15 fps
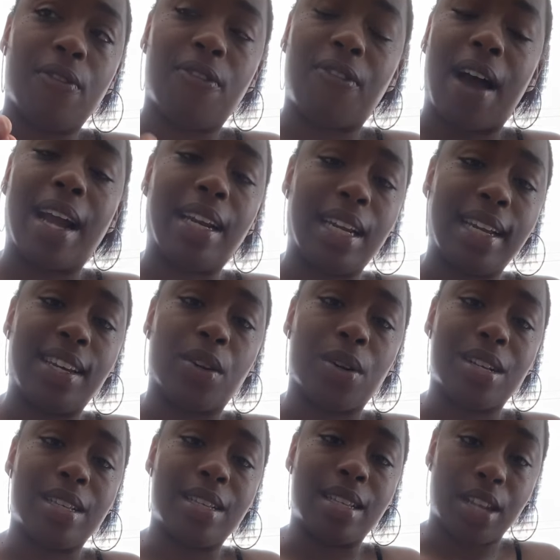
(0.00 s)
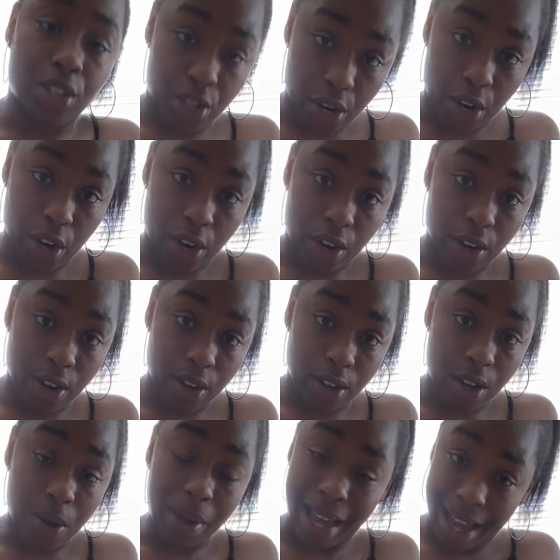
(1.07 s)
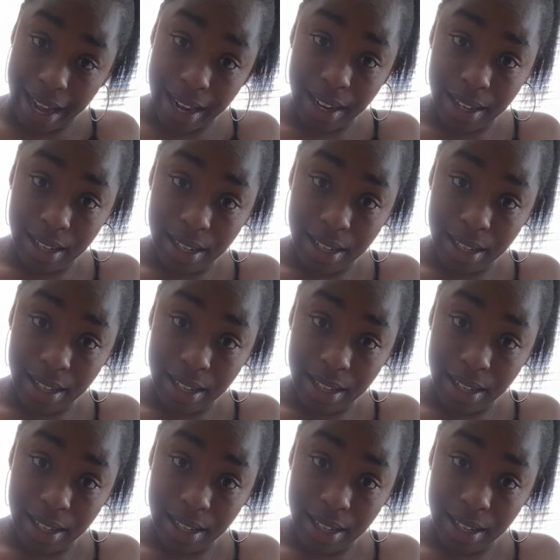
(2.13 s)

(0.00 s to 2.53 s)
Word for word: finding your center, okay?